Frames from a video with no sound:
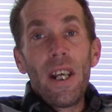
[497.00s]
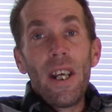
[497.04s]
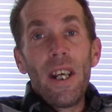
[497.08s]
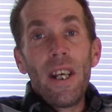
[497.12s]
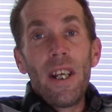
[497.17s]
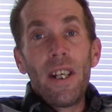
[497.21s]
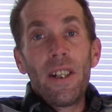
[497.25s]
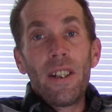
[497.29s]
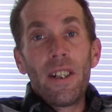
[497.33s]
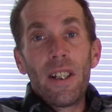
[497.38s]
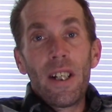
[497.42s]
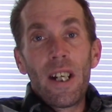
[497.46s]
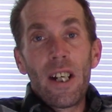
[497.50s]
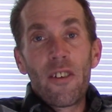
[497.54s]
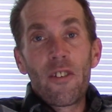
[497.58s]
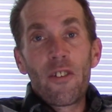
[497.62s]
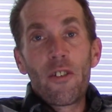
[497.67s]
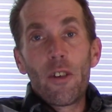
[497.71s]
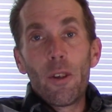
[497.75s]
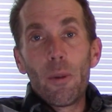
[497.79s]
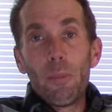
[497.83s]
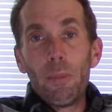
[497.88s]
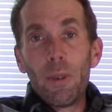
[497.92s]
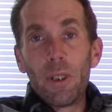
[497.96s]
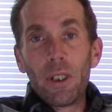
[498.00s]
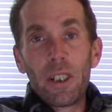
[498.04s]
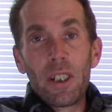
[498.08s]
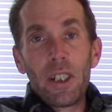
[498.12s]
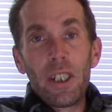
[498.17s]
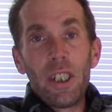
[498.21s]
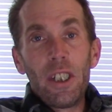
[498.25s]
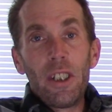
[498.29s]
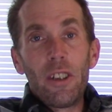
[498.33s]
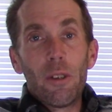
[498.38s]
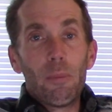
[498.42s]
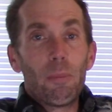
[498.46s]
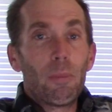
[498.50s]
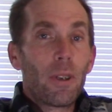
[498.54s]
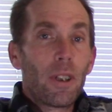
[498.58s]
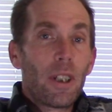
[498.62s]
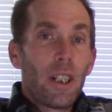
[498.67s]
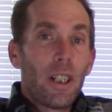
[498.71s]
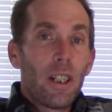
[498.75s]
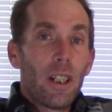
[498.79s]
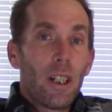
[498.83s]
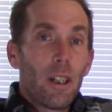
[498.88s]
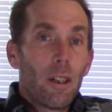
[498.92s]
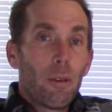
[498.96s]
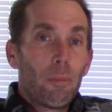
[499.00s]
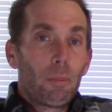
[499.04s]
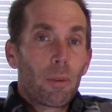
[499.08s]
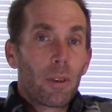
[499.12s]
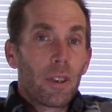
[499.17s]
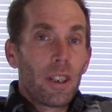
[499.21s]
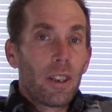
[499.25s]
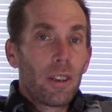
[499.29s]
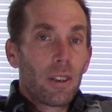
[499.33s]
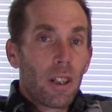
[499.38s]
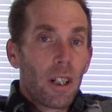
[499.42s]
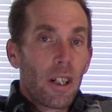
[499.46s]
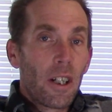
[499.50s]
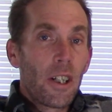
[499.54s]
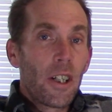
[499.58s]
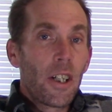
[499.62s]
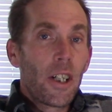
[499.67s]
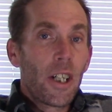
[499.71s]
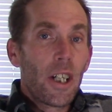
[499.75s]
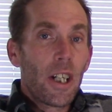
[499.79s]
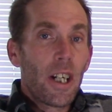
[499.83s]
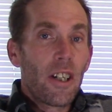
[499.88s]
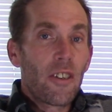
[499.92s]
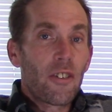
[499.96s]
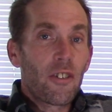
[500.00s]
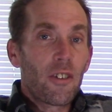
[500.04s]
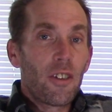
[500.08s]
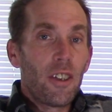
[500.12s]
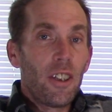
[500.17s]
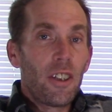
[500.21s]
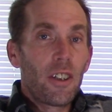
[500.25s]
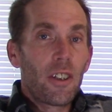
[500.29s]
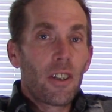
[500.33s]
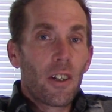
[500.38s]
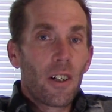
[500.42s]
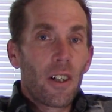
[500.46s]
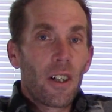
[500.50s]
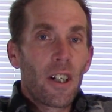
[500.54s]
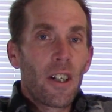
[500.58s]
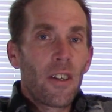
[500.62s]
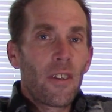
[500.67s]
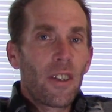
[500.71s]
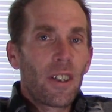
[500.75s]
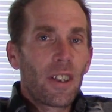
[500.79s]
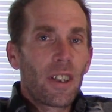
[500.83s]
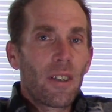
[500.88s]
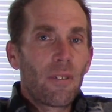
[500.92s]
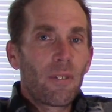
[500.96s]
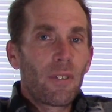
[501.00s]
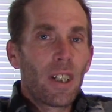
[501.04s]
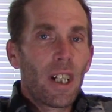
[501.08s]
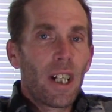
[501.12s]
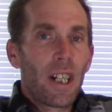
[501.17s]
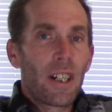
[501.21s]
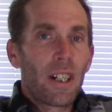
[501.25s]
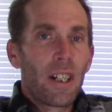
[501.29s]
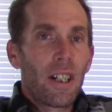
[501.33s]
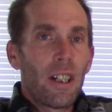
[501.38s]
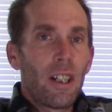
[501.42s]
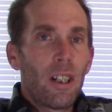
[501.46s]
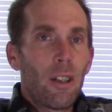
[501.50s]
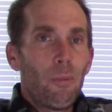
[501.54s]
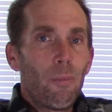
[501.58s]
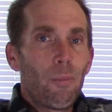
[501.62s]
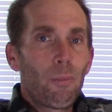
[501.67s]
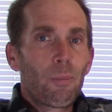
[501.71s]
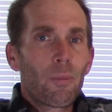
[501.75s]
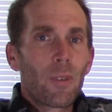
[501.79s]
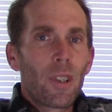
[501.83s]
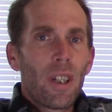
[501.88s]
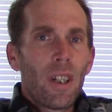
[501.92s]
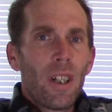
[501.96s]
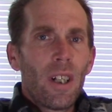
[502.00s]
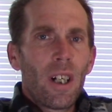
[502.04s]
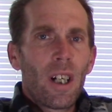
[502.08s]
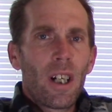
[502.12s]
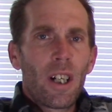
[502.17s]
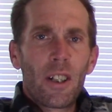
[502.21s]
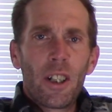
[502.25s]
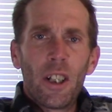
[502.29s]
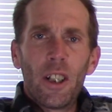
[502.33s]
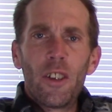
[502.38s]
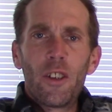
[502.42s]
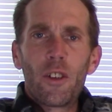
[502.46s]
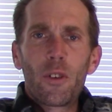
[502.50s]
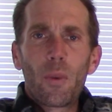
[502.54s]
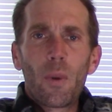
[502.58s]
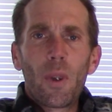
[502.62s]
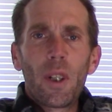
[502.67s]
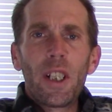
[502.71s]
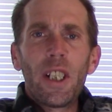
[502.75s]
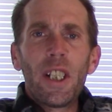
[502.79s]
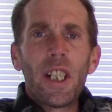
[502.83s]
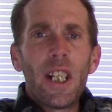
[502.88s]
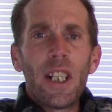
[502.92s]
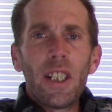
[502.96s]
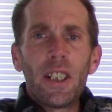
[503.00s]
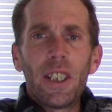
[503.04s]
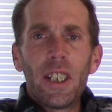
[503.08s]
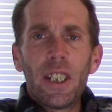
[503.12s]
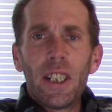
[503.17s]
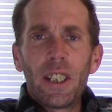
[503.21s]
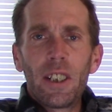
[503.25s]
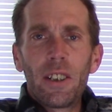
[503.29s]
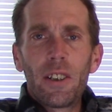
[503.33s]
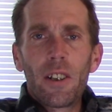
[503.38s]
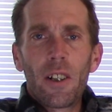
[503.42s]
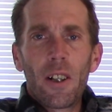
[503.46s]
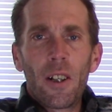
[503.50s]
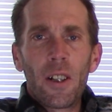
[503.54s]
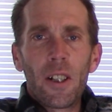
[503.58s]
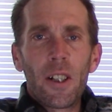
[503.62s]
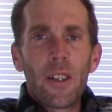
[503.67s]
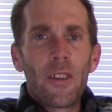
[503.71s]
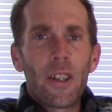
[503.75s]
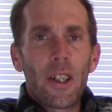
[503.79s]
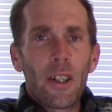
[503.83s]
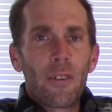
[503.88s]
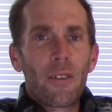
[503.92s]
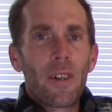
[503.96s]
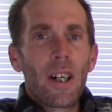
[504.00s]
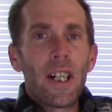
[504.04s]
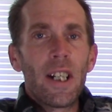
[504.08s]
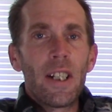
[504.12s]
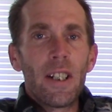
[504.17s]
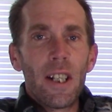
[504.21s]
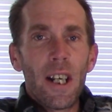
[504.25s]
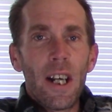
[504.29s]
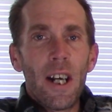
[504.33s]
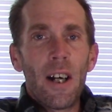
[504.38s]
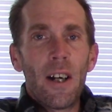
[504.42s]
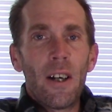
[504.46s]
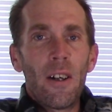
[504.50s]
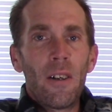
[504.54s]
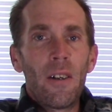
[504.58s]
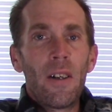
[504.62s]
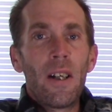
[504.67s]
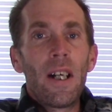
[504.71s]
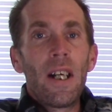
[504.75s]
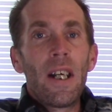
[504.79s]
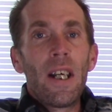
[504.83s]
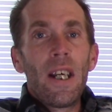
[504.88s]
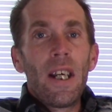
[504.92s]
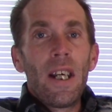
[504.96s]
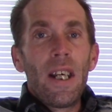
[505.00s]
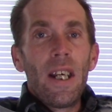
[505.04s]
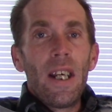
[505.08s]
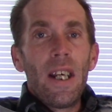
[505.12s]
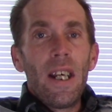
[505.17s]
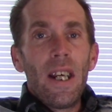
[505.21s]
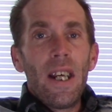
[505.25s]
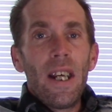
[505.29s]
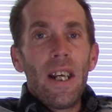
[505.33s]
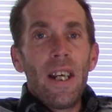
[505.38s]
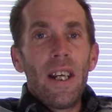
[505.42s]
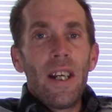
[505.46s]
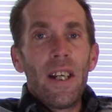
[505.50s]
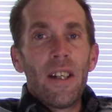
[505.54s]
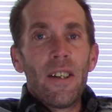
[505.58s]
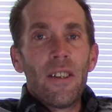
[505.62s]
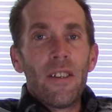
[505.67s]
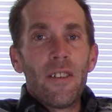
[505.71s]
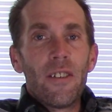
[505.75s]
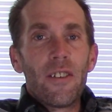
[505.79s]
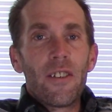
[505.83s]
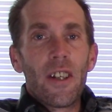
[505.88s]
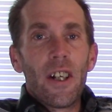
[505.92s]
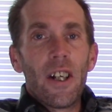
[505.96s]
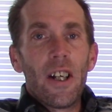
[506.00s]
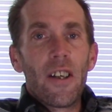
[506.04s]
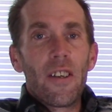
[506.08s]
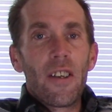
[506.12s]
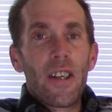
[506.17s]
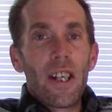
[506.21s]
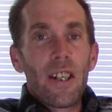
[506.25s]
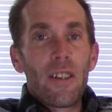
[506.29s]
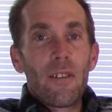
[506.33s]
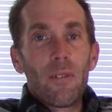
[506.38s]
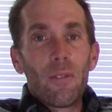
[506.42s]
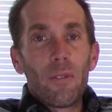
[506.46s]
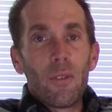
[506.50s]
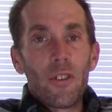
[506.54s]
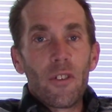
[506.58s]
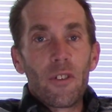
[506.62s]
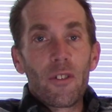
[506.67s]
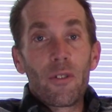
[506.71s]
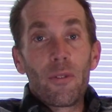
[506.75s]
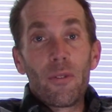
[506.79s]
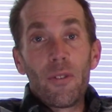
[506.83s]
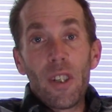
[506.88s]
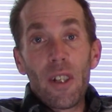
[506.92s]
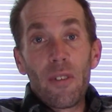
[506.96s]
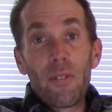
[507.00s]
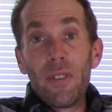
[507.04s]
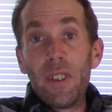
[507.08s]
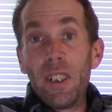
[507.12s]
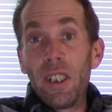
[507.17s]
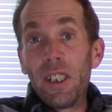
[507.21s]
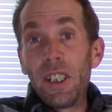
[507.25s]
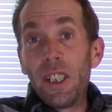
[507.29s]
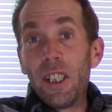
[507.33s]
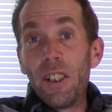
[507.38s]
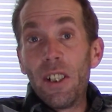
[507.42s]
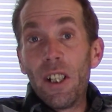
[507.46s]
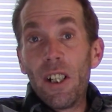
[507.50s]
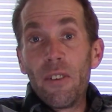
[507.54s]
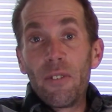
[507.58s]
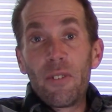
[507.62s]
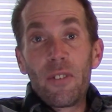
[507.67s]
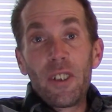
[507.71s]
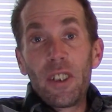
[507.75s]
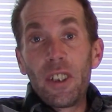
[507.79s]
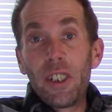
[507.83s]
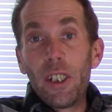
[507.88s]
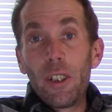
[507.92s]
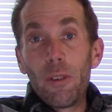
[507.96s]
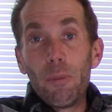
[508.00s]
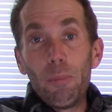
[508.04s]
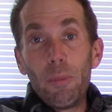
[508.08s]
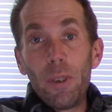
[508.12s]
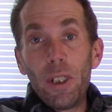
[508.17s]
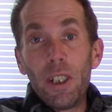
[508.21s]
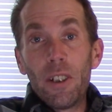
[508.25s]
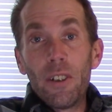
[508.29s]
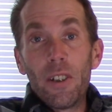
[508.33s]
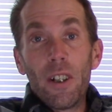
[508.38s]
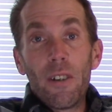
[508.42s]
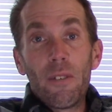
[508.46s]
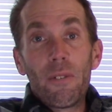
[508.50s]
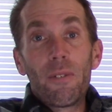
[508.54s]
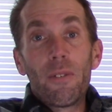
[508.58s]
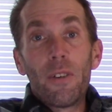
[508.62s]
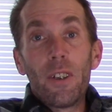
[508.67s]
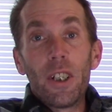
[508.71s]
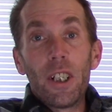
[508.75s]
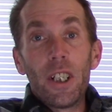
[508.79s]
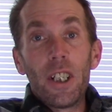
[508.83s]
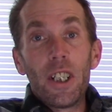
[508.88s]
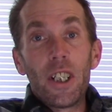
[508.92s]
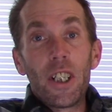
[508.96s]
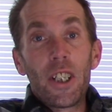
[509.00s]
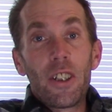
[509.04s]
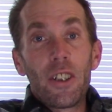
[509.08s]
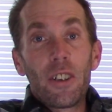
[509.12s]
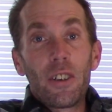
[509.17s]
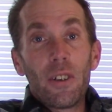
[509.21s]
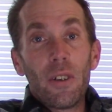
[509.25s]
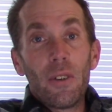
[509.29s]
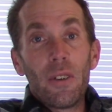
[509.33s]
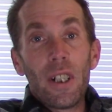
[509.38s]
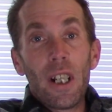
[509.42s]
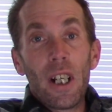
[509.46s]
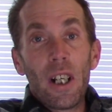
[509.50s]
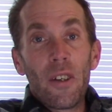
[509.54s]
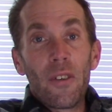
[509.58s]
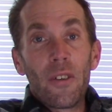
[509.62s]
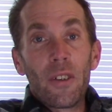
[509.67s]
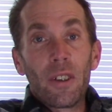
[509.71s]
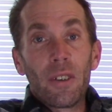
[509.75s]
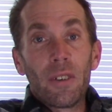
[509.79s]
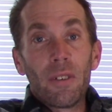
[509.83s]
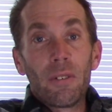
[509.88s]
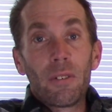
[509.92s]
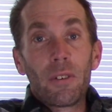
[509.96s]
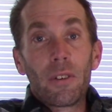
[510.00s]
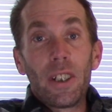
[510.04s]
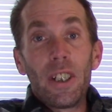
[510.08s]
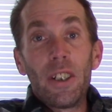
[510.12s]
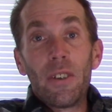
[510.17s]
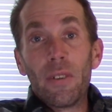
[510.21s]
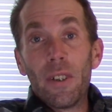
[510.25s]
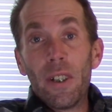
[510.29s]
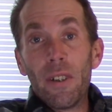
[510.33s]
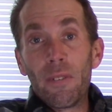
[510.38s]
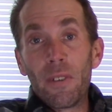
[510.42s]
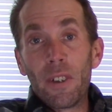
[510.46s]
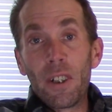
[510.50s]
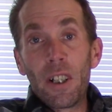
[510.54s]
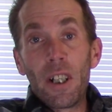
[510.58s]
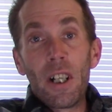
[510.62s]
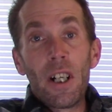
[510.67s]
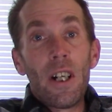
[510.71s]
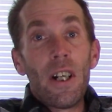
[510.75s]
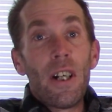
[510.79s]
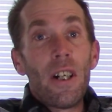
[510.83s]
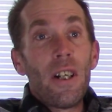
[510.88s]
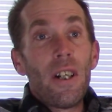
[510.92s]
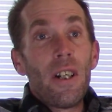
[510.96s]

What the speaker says: and it has the ability to put in a pretty large SD card. I think I've got a 128 gig card in there right now, and that was definitely enough to get me enough footage to go down the Green River